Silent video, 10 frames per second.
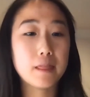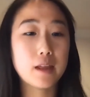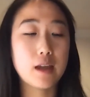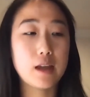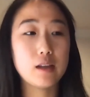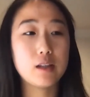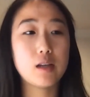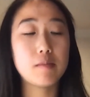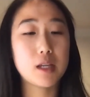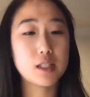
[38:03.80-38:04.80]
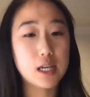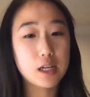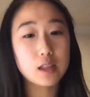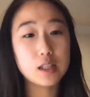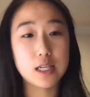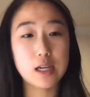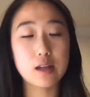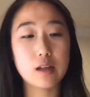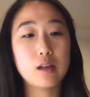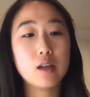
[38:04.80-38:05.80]
and in maintaining the
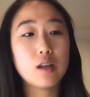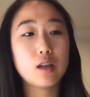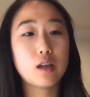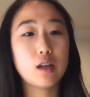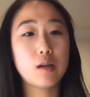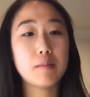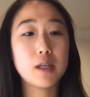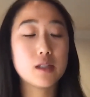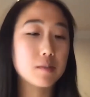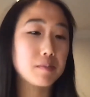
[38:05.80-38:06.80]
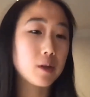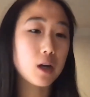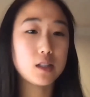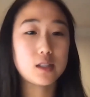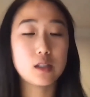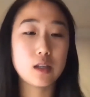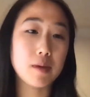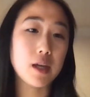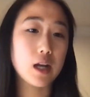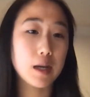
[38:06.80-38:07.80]
data, it's constantly
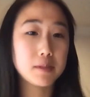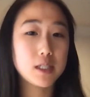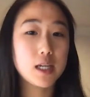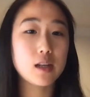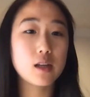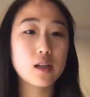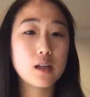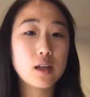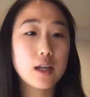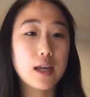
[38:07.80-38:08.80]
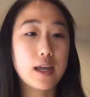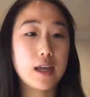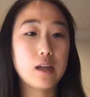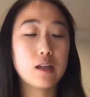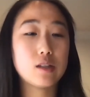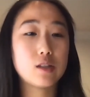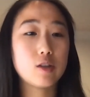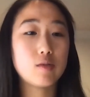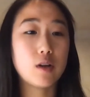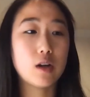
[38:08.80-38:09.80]
being updated. And
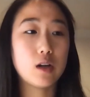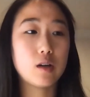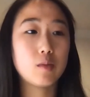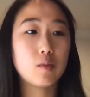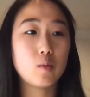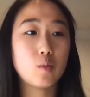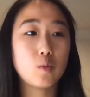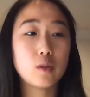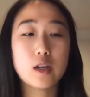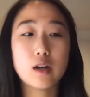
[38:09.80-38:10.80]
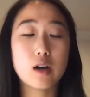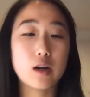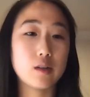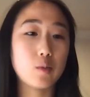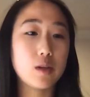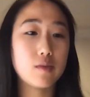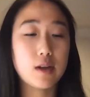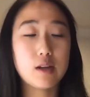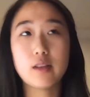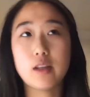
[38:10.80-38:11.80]
so far, we
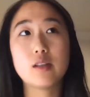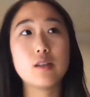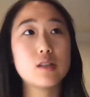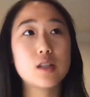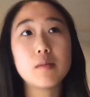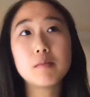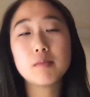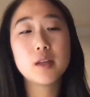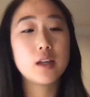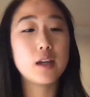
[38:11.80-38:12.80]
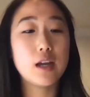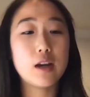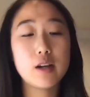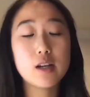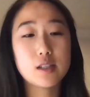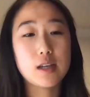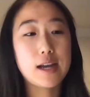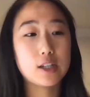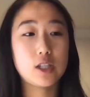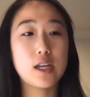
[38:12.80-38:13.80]
found like some areas that
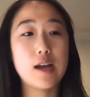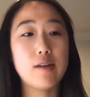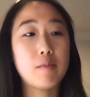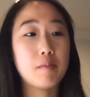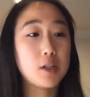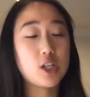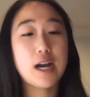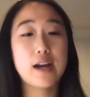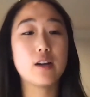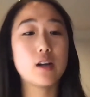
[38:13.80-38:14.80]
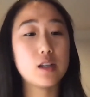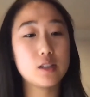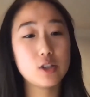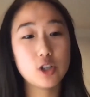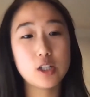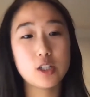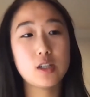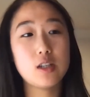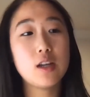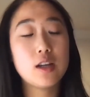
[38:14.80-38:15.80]
actually have much higher concentration